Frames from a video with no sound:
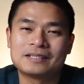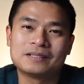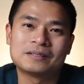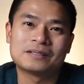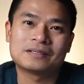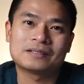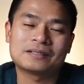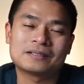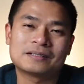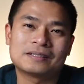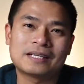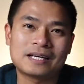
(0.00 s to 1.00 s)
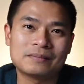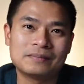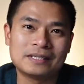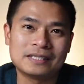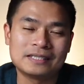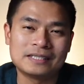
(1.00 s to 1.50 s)
The
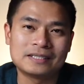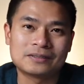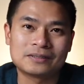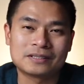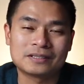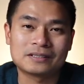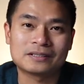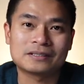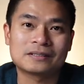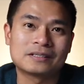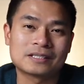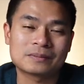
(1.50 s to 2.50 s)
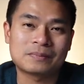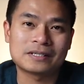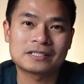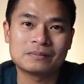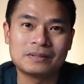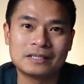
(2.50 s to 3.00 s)
liability or the
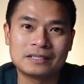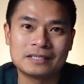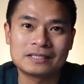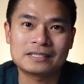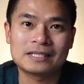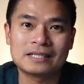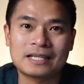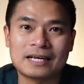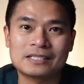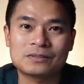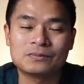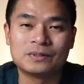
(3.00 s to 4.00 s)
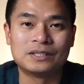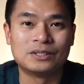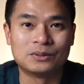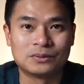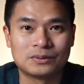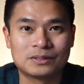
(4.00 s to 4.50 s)
responsibility still lies with
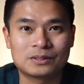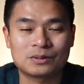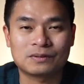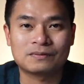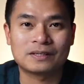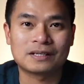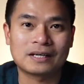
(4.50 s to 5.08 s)
you. So if there are